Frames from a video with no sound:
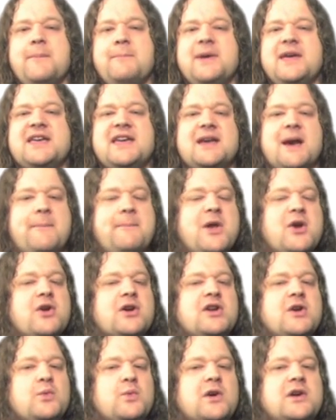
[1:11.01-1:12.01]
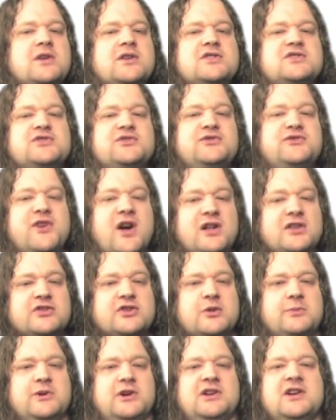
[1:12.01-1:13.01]
making American workers
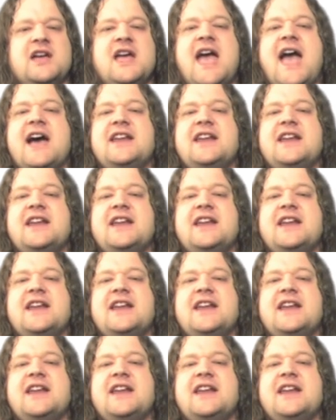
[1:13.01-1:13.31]
vulnerable